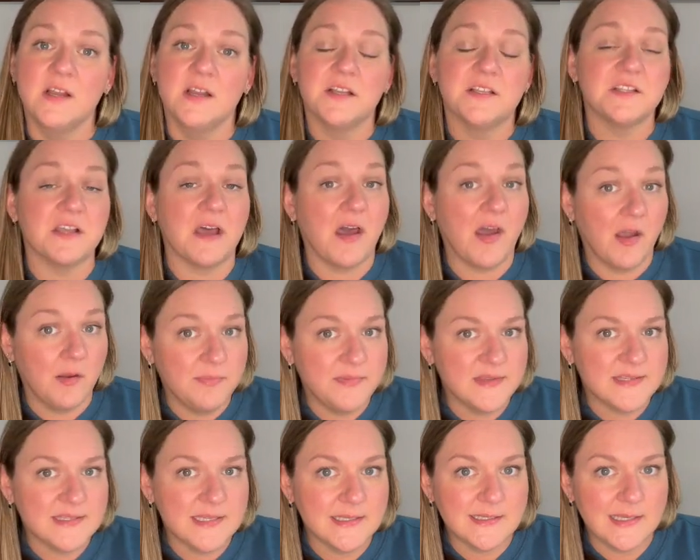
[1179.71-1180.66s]
So I hope
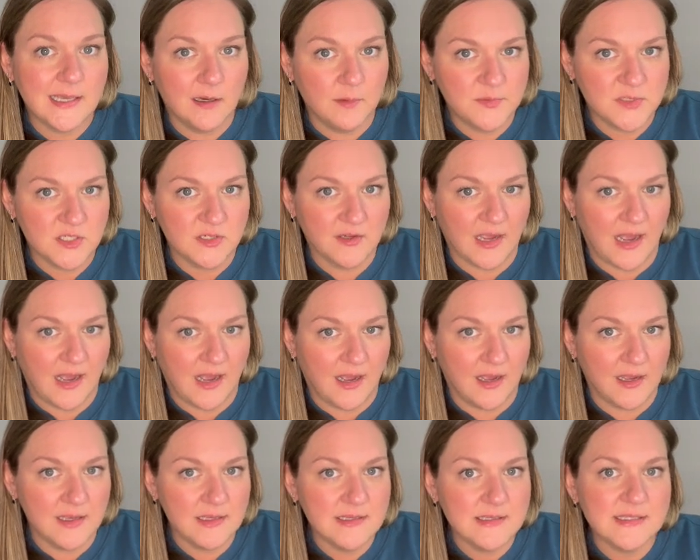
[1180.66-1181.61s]
this has helped you
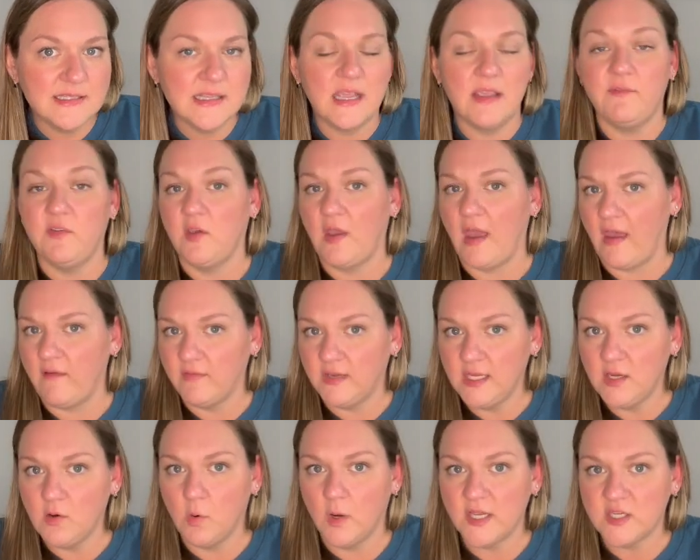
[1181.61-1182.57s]
guys. If you have
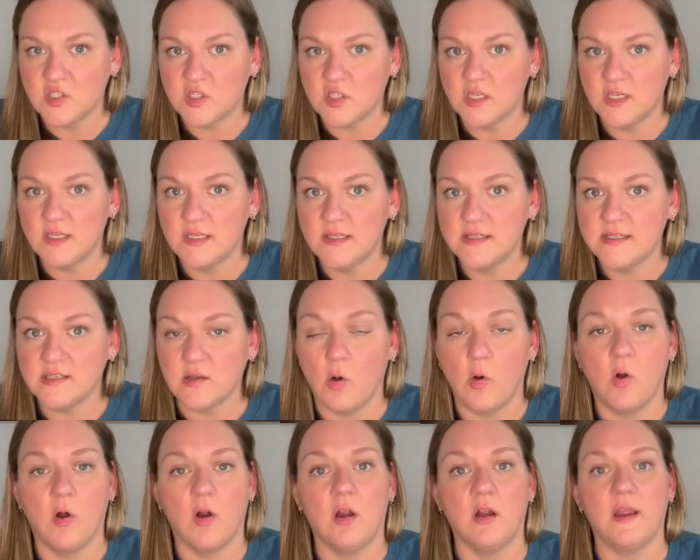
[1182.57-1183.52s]
any questions
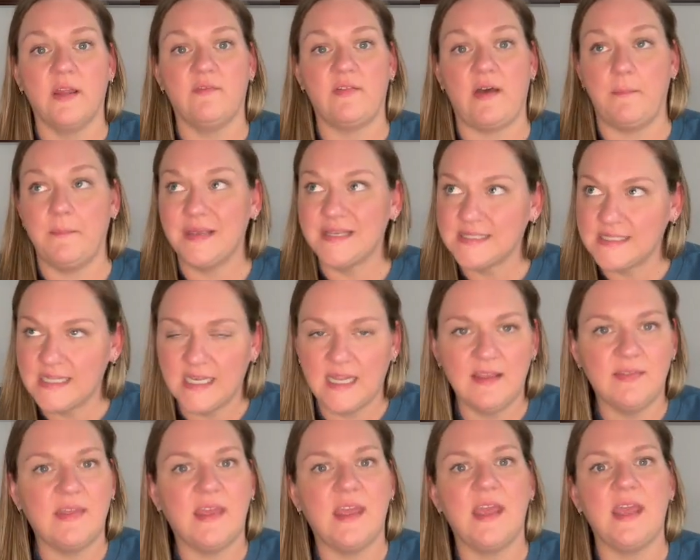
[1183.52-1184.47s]
or if I missed
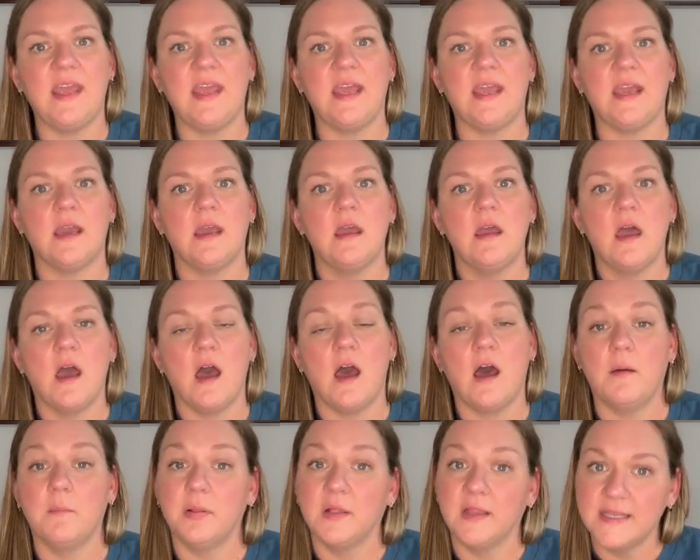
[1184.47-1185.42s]
anything,
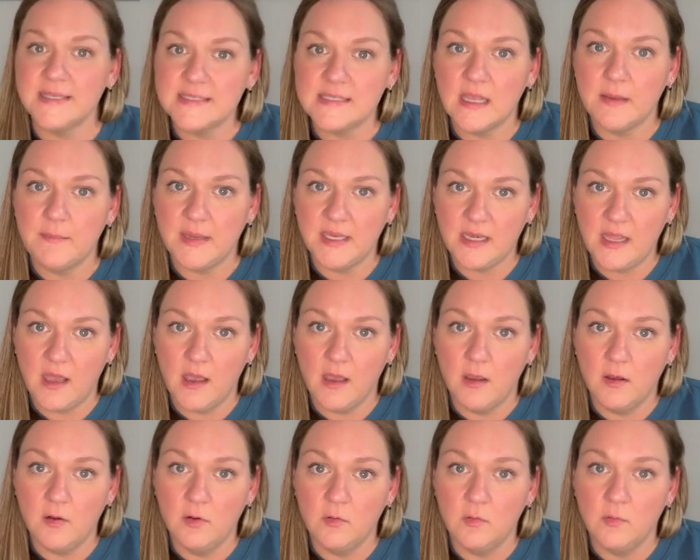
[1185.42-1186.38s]
please let me
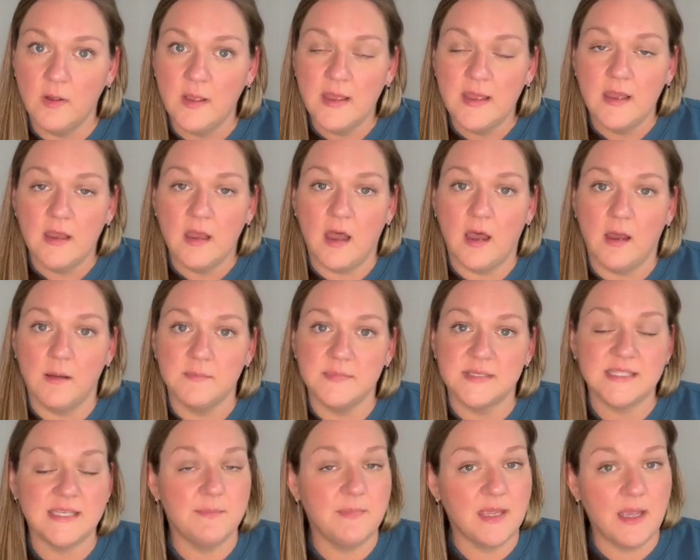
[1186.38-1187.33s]
know.
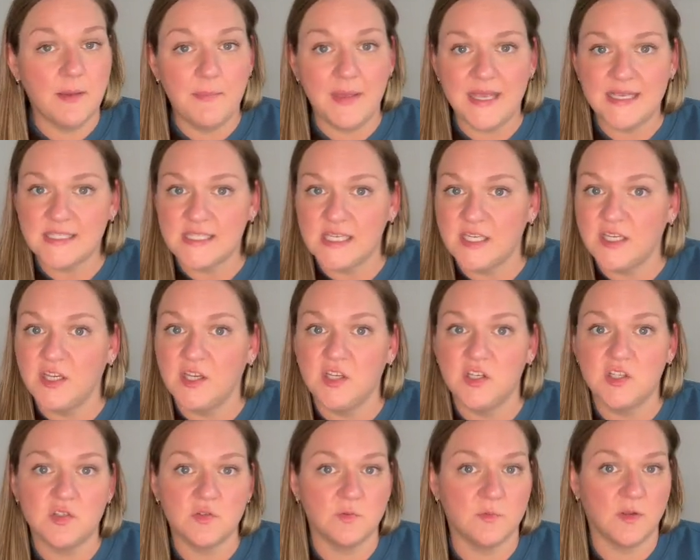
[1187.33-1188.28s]
Send me a
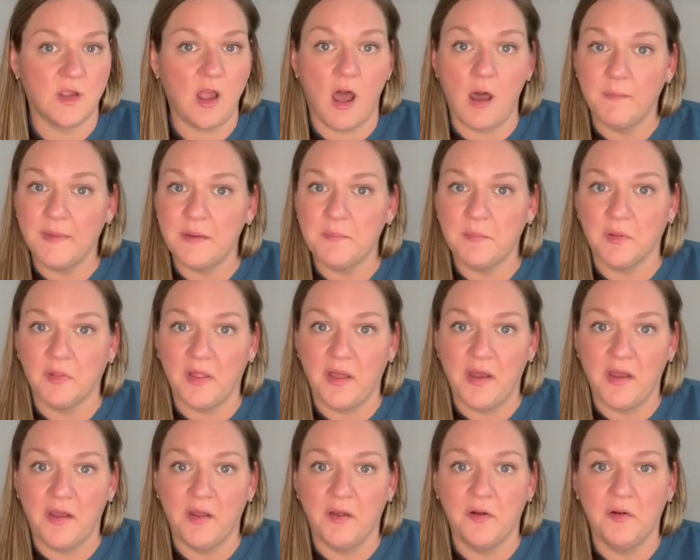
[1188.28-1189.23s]
message, comment
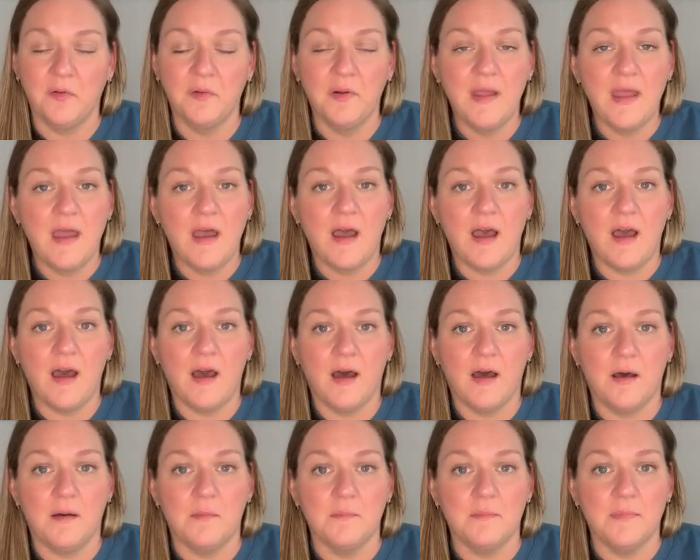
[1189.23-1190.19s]
below.
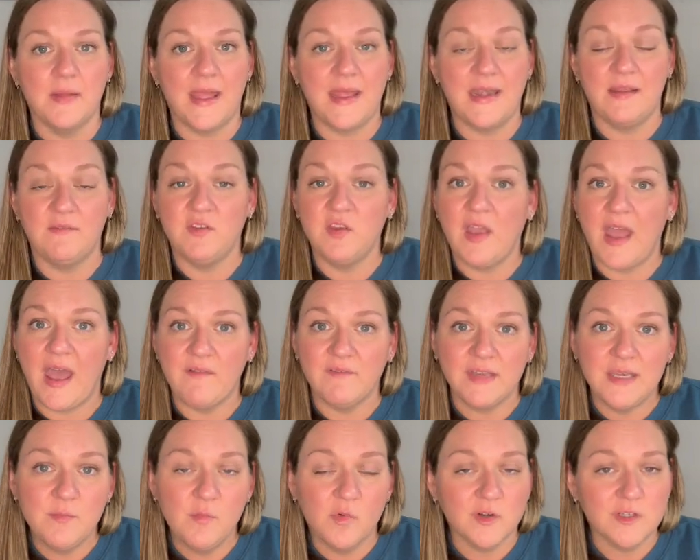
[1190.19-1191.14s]
And if you have
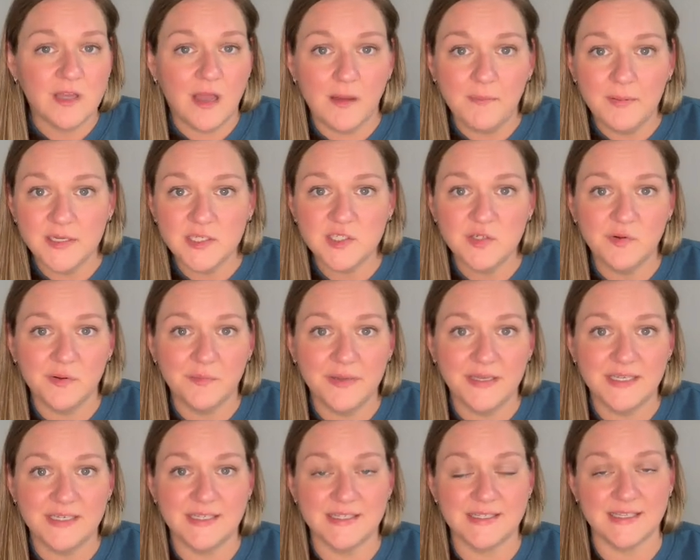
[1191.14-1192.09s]
any more topics you want
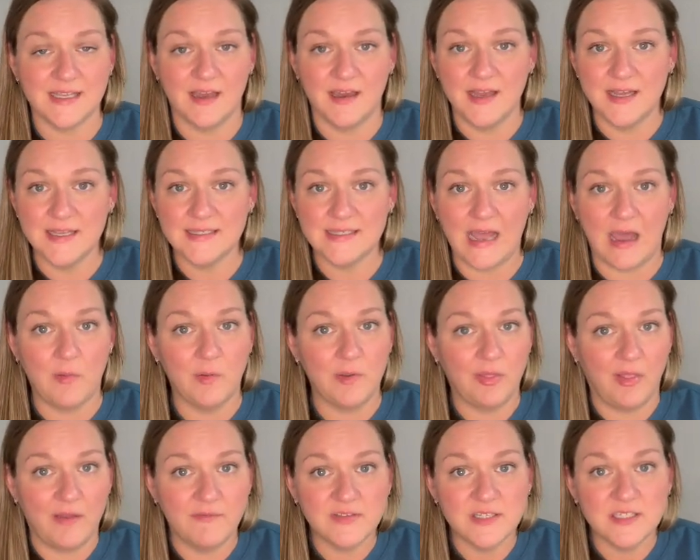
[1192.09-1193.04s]
me to discuss, I
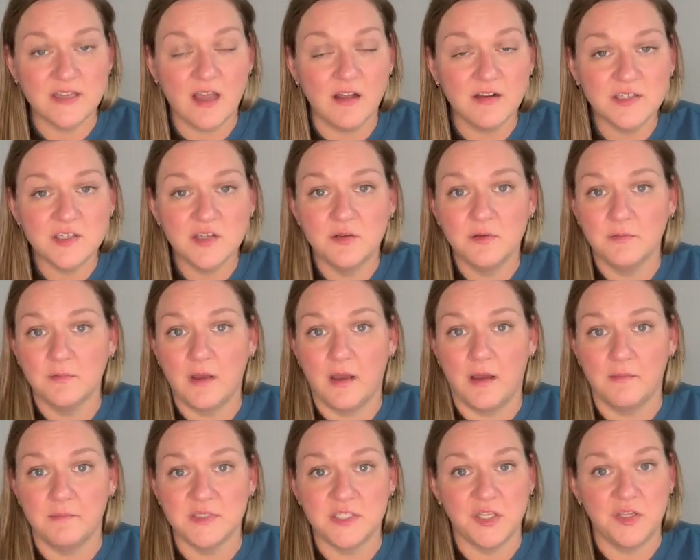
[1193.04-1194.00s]
would love to talk
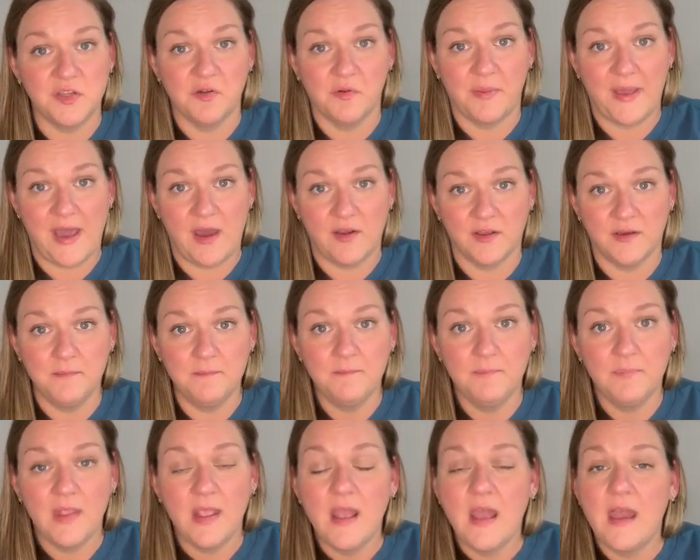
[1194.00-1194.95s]
to you about them.
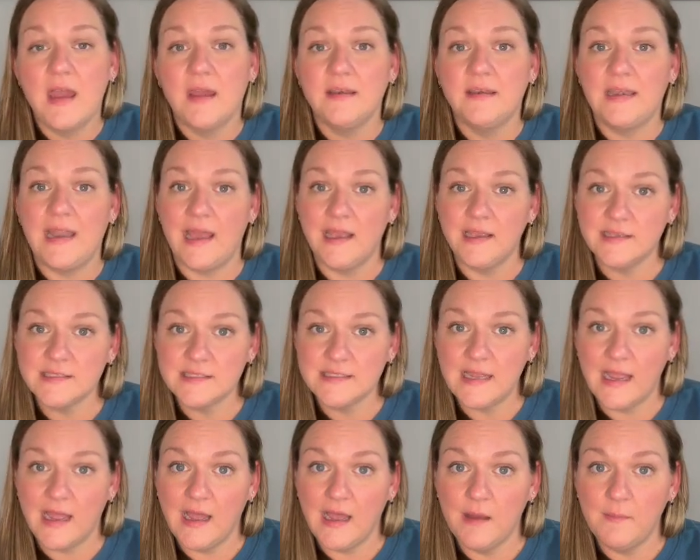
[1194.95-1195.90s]
Next
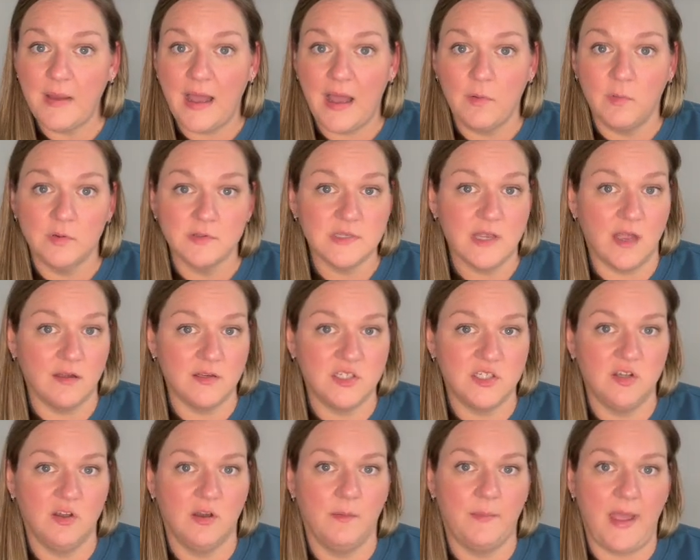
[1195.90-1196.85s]
time, I will talk
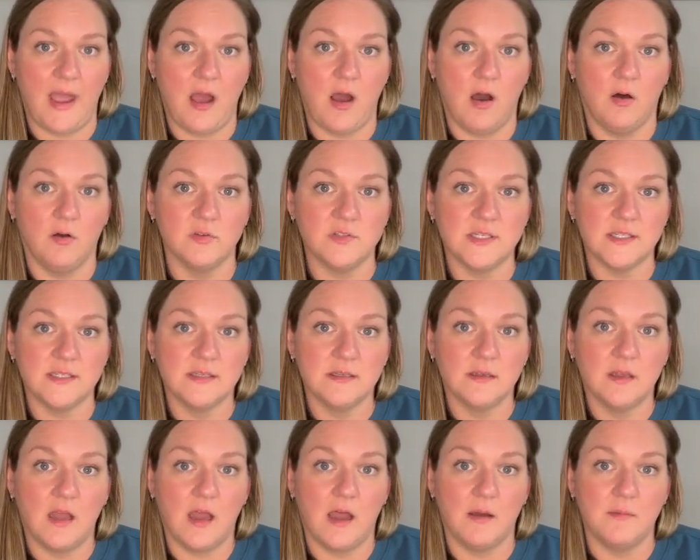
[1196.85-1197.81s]
to you about
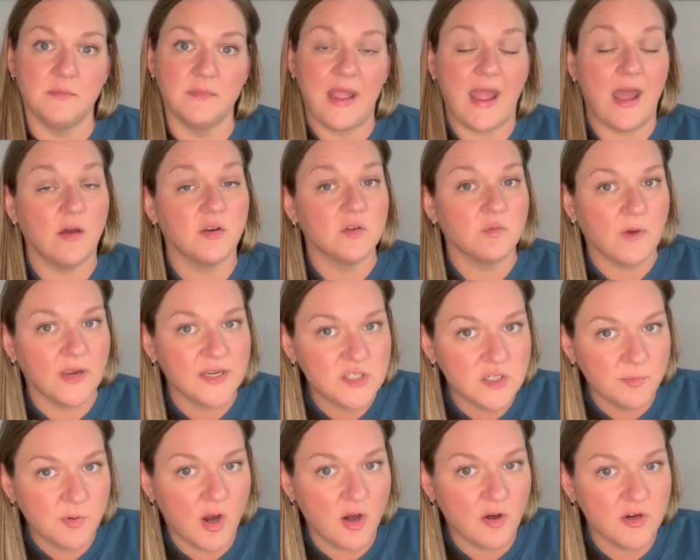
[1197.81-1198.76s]
how to write
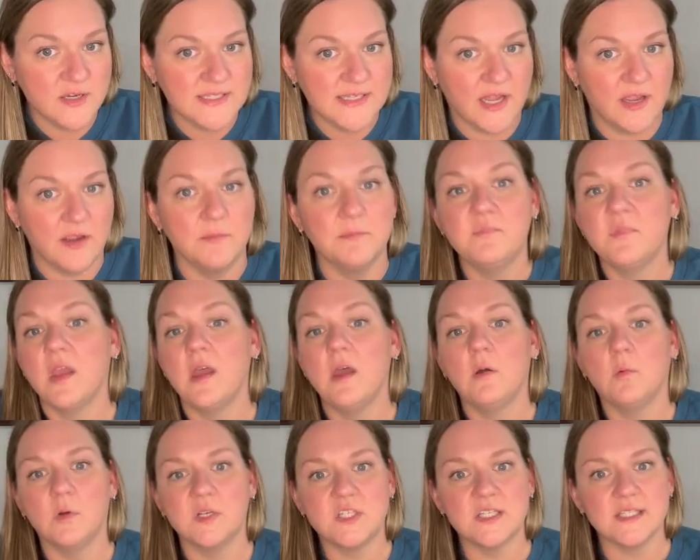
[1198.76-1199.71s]
your progress note,
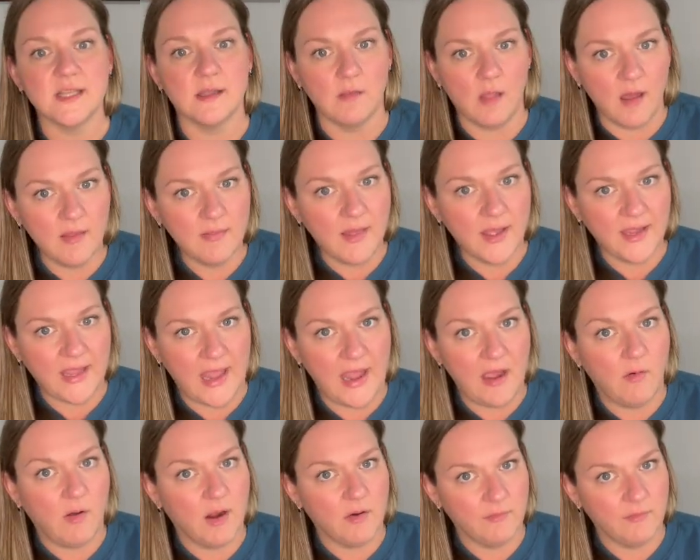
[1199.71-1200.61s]
which is a lot like how I